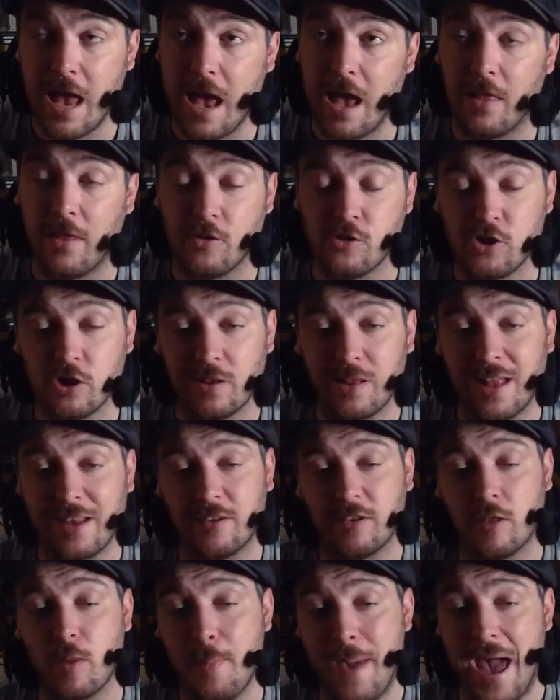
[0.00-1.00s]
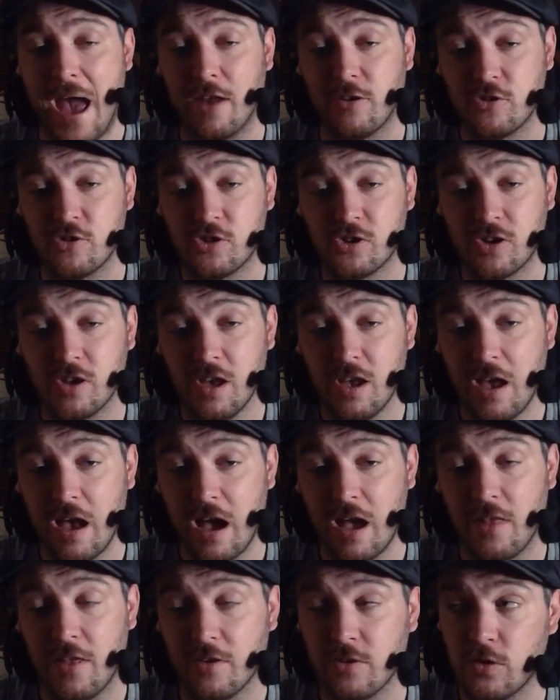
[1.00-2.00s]
and then she lights the match,
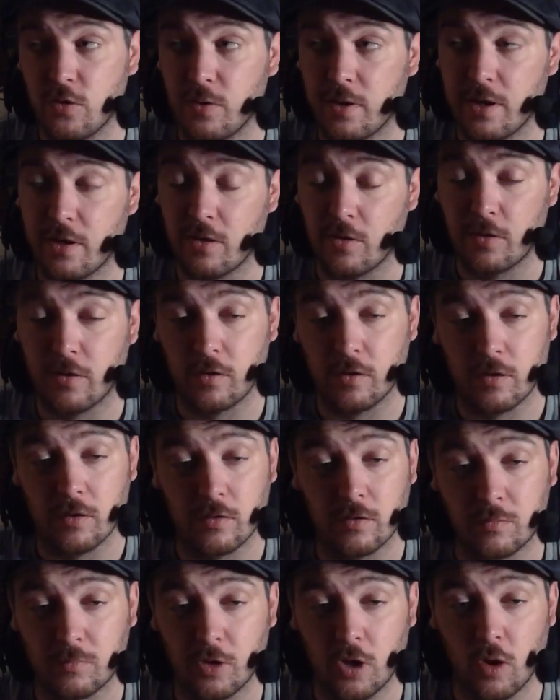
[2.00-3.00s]
and then you hear the